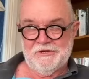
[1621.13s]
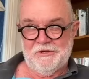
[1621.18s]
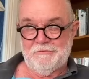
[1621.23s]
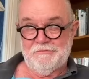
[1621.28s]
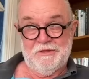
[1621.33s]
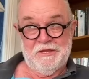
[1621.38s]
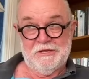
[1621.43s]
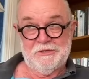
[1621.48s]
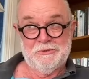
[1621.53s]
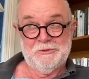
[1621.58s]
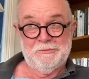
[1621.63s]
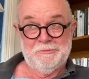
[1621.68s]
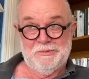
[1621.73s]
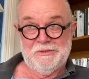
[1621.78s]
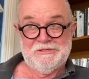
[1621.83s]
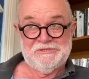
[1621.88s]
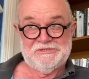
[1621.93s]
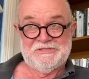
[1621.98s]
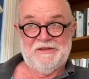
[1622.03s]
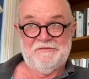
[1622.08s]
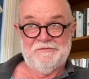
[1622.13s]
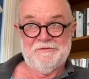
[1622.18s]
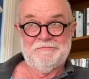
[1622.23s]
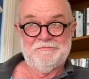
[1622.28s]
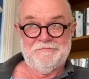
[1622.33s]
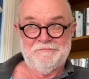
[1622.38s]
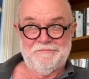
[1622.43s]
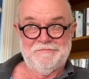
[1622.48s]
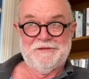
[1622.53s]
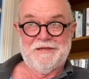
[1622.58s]
there could be
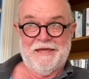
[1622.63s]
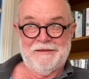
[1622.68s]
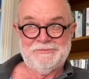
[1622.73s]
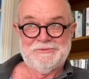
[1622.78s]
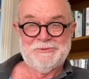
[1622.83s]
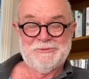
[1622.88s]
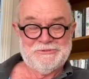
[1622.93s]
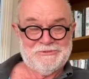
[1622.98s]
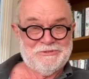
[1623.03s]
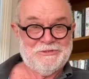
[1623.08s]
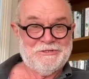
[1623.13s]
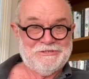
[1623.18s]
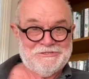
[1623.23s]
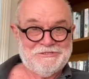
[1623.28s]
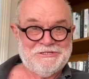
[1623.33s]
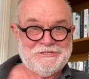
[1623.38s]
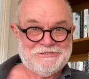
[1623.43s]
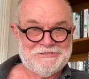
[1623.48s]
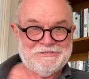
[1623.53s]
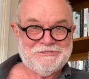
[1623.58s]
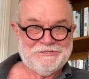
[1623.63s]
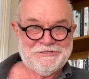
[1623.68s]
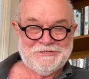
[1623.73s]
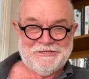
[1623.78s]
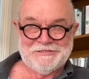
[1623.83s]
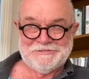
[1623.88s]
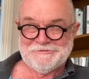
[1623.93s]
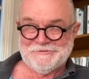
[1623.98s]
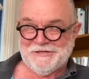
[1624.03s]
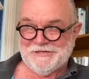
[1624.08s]
seven Cape George 36s in the
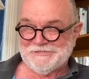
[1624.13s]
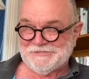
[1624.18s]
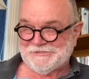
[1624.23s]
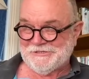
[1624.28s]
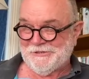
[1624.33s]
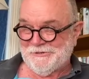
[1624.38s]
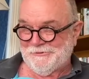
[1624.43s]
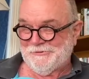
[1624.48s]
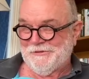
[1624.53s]
next race.